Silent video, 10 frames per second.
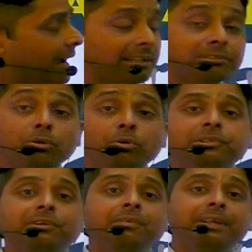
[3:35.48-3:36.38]

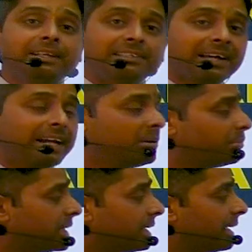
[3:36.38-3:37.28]
exclusively designed
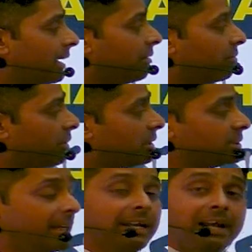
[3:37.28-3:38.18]
material for
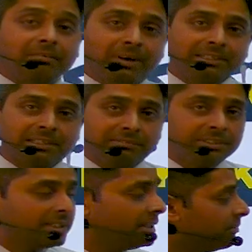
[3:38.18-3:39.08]
JEE advanced
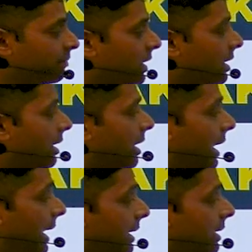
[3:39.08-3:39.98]
revision
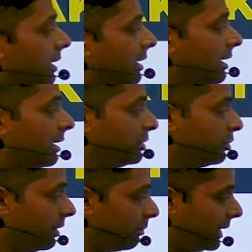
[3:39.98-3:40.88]
and
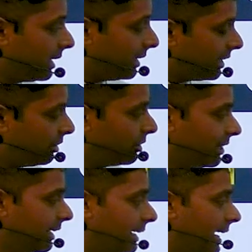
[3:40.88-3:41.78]
you will be
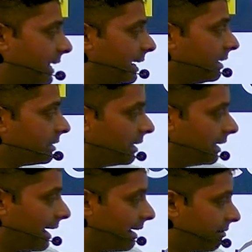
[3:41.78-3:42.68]
continuously getting the
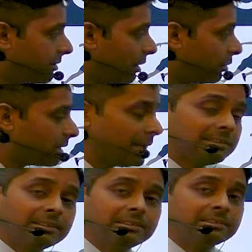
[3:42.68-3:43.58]
live doubt
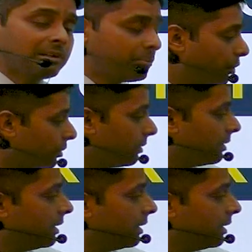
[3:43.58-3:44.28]
classes support